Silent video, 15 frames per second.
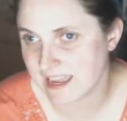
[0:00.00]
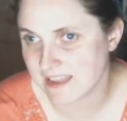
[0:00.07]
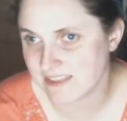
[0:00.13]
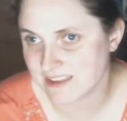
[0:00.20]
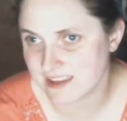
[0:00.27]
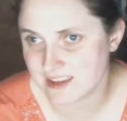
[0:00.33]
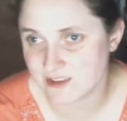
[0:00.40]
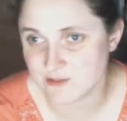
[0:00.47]
I
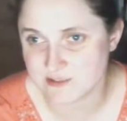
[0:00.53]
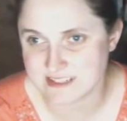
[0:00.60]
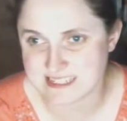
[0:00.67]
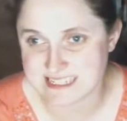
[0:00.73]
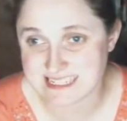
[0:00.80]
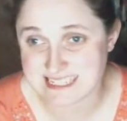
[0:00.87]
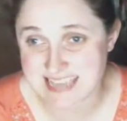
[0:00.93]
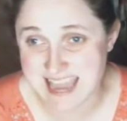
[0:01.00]
think I
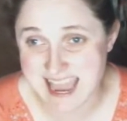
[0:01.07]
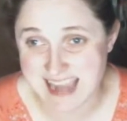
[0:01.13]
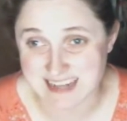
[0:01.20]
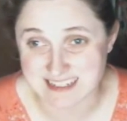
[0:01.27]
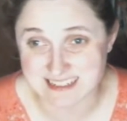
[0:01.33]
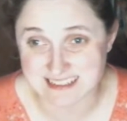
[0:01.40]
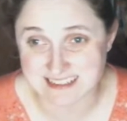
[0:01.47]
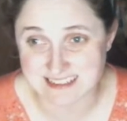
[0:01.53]
used Gak
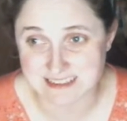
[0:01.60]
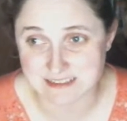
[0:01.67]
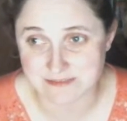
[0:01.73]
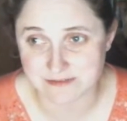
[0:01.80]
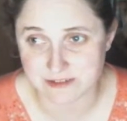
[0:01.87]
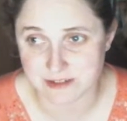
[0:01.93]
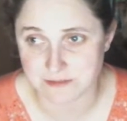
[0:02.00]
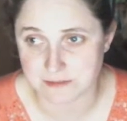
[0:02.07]

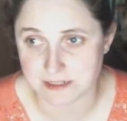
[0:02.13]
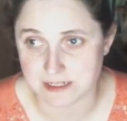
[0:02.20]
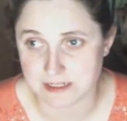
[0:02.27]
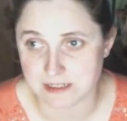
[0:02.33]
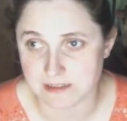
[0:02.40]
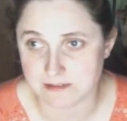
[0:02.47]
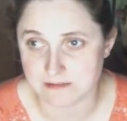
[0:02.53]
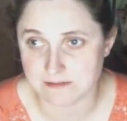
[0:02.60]
from,
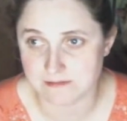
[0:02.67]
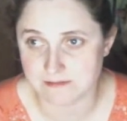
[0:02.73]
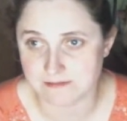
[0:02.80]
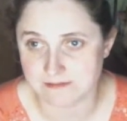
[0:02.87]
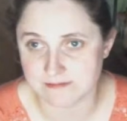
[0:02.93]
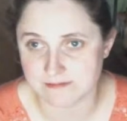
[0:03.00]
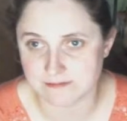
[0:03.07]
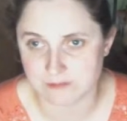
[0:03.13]

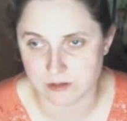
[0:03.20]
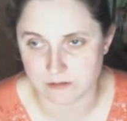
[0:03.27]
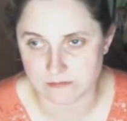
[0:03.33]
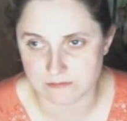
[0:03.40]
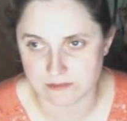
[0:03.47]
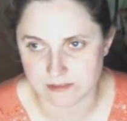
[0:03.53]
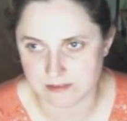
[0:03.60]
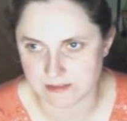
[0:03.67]
well,
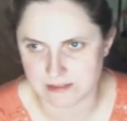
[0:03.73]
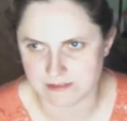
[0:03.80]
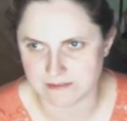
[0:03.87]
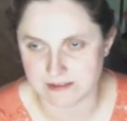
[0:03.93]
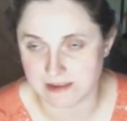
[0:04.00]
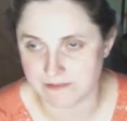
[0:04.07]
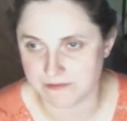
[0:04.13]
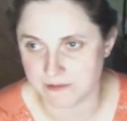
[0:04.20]

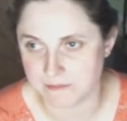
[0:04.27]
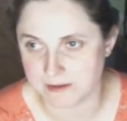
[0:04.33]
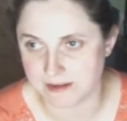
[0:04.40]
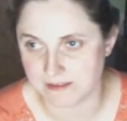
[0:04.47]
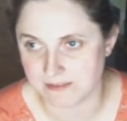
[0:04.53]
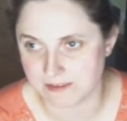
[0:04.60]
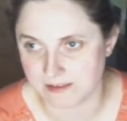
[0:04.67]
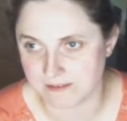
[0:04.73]
not from
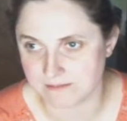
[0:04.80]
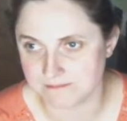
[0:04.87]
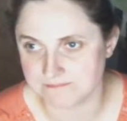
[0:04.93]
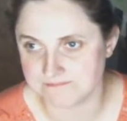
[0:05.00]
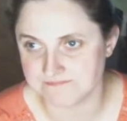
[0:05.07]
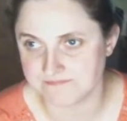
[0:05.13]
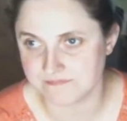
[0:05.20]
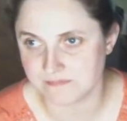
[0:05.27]
anything,
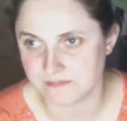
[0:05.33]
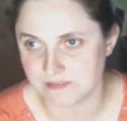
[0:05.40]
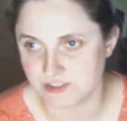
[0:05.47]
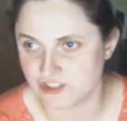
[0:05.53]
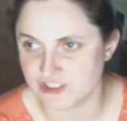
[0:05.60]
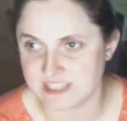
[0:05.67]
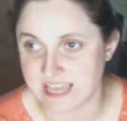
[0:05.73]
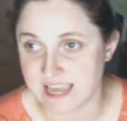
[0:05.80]

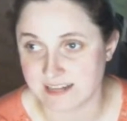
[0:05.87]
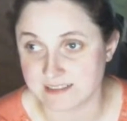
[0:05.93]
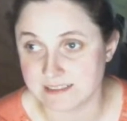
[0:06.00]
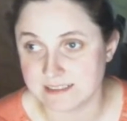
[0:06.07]
just Gak.